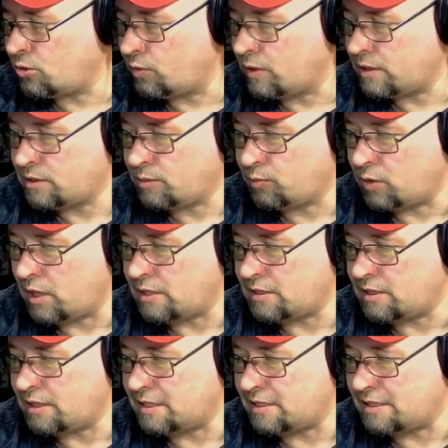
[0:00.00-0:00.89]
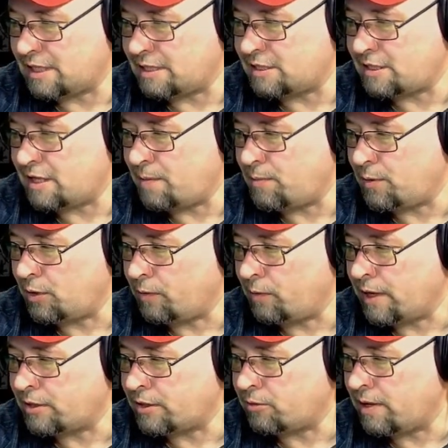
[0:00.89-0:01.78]
reciprocity is a step in the
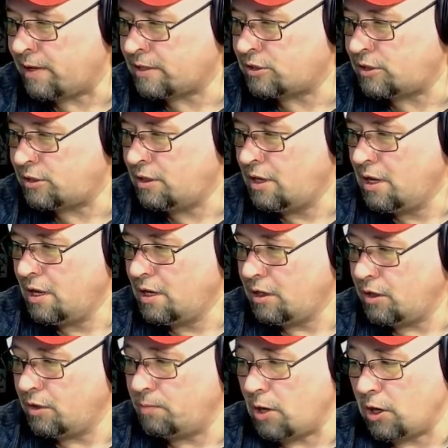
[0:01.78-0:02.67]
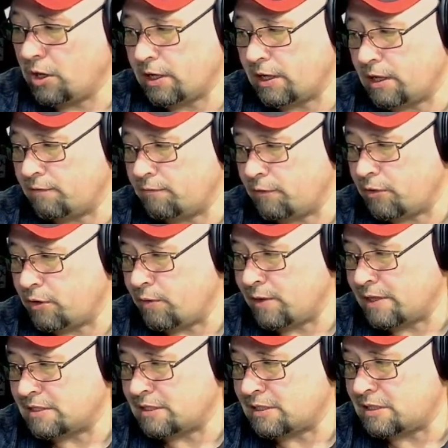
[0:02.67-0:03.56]
right direction. Good marketing for
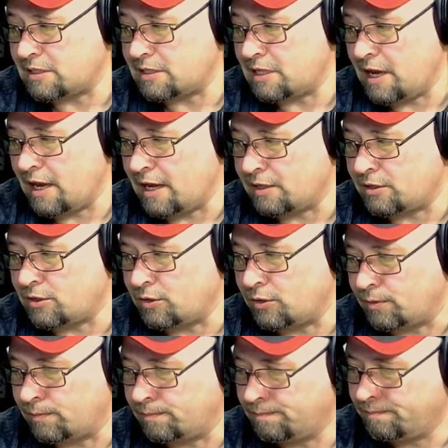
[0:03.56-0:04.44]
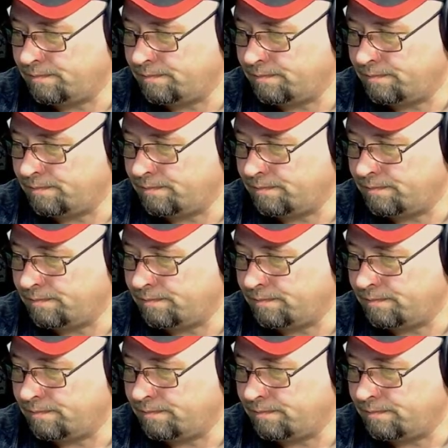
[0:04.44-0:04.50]
USCCA, too.